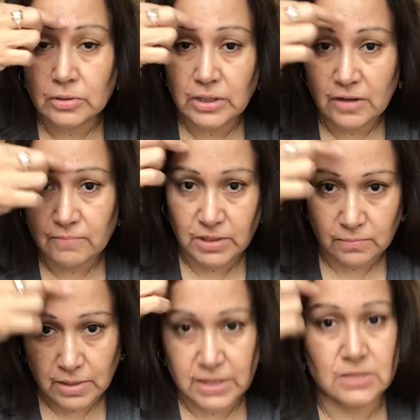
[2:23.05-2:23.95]
They have
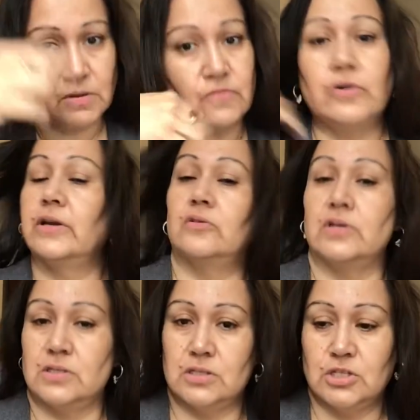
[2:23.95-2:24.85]
minimized my forehead
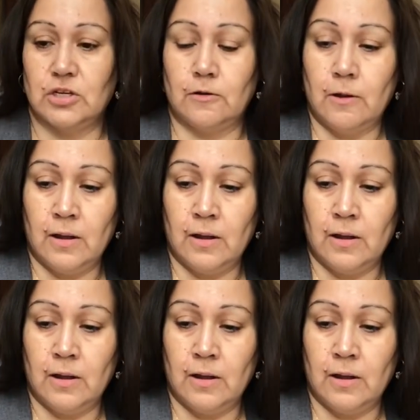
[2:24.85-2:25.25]
creases too.